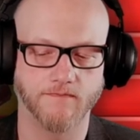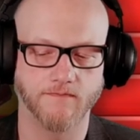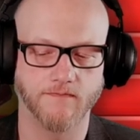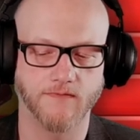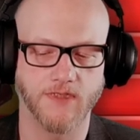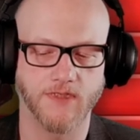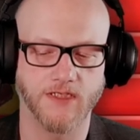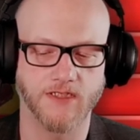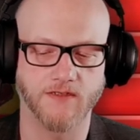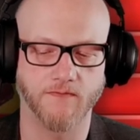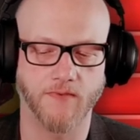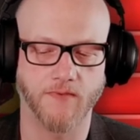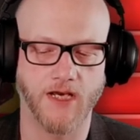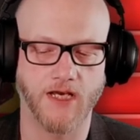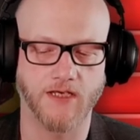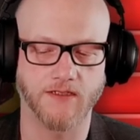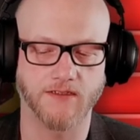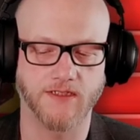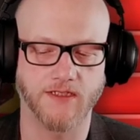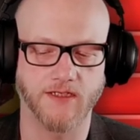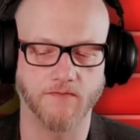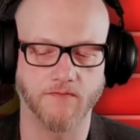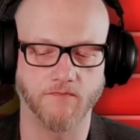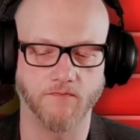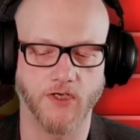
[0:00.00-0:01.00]
is about
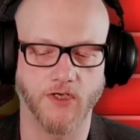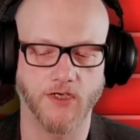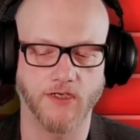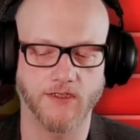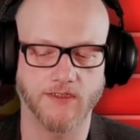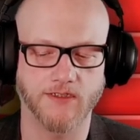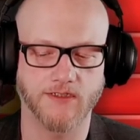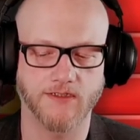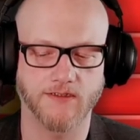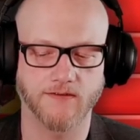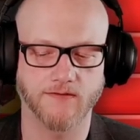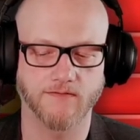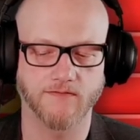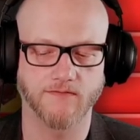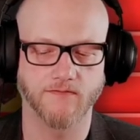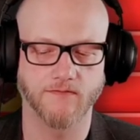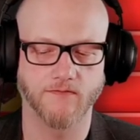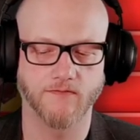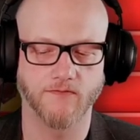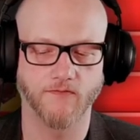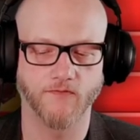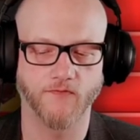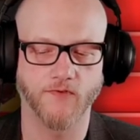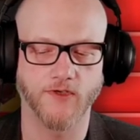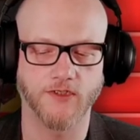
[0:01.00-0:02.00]
10 bucks.
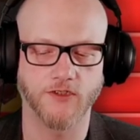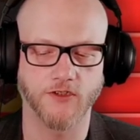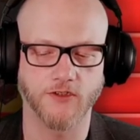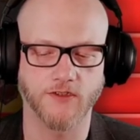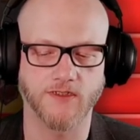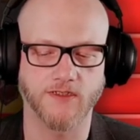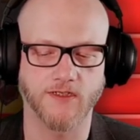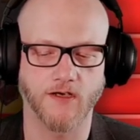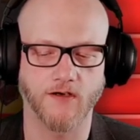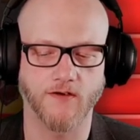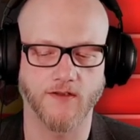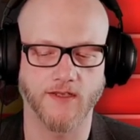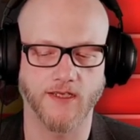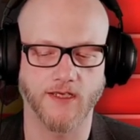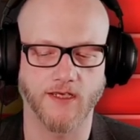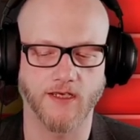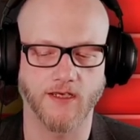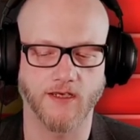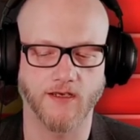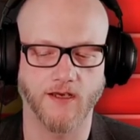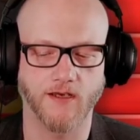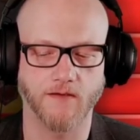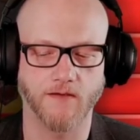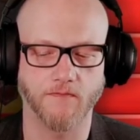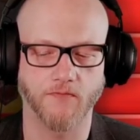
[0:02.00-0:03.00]
We just saw the
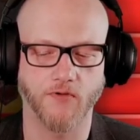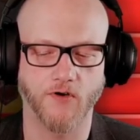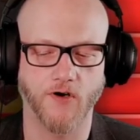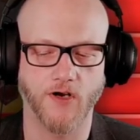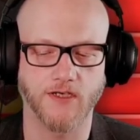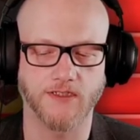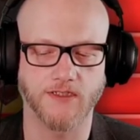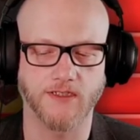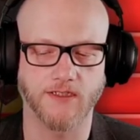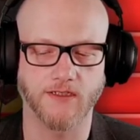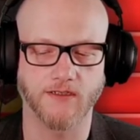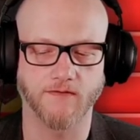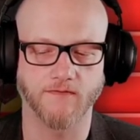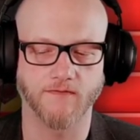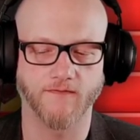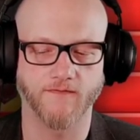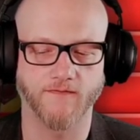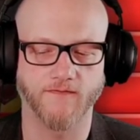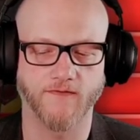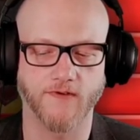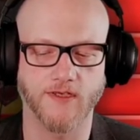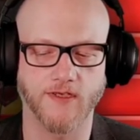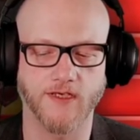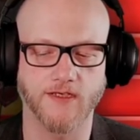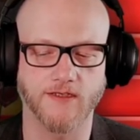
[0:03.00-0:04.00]
in-game pricing
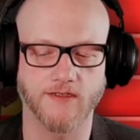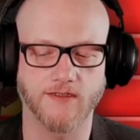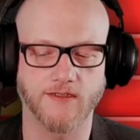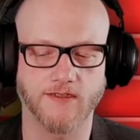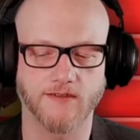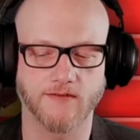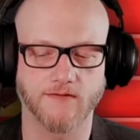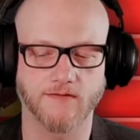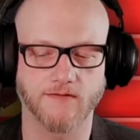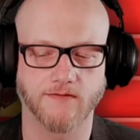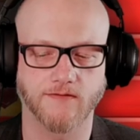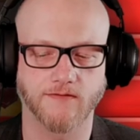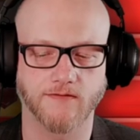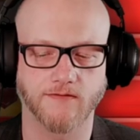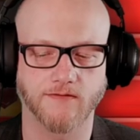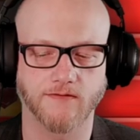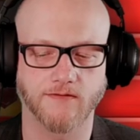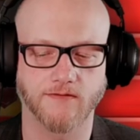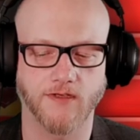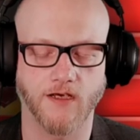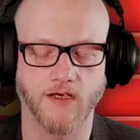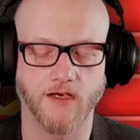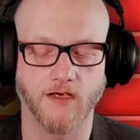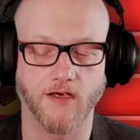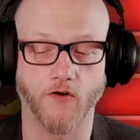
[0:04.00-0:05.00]
for this.
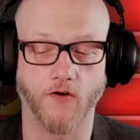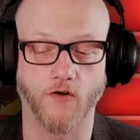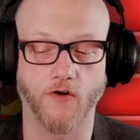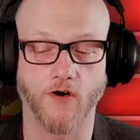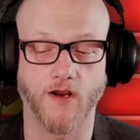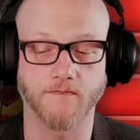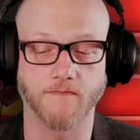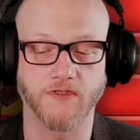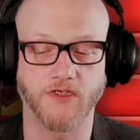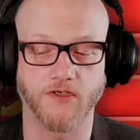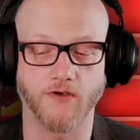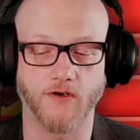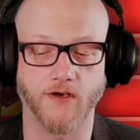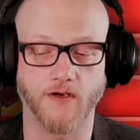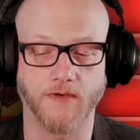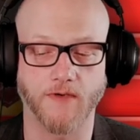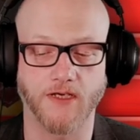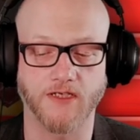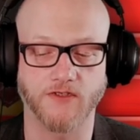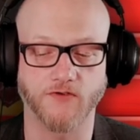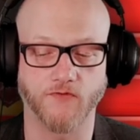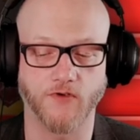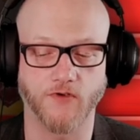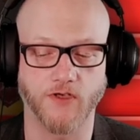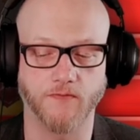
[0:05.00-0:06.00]
Or I'm sorry,
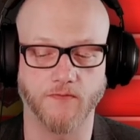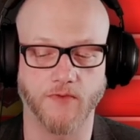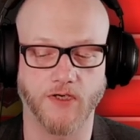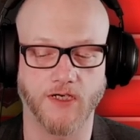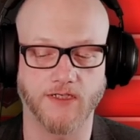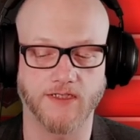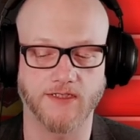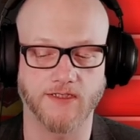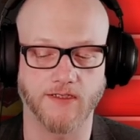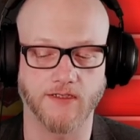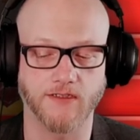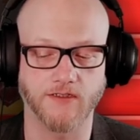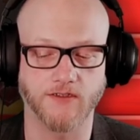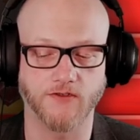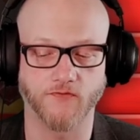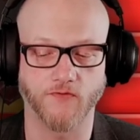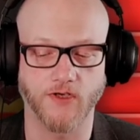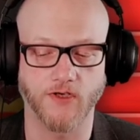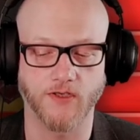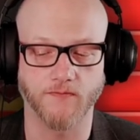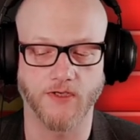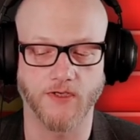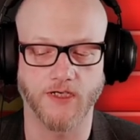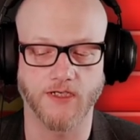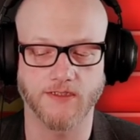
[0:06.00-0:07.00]
about 20 bucks and then
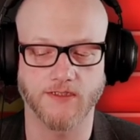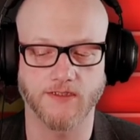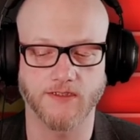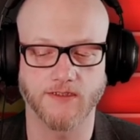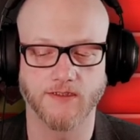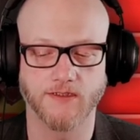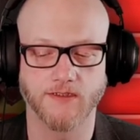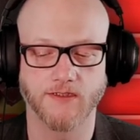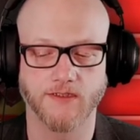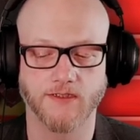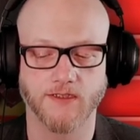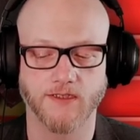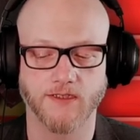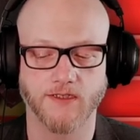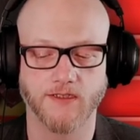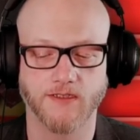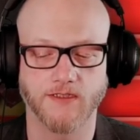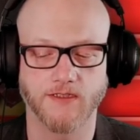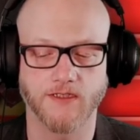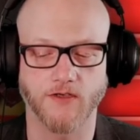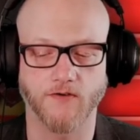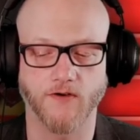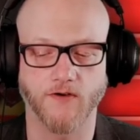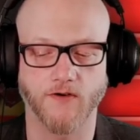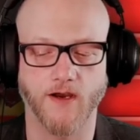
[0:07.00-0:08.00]
20 bucks.
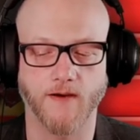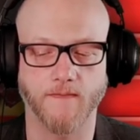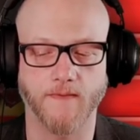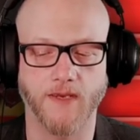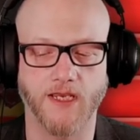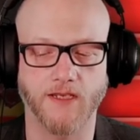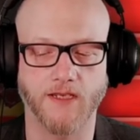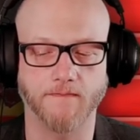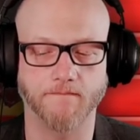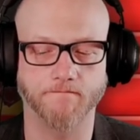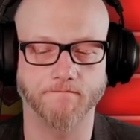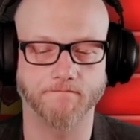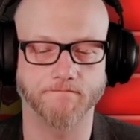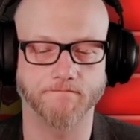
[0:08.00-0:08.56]
So, I mean,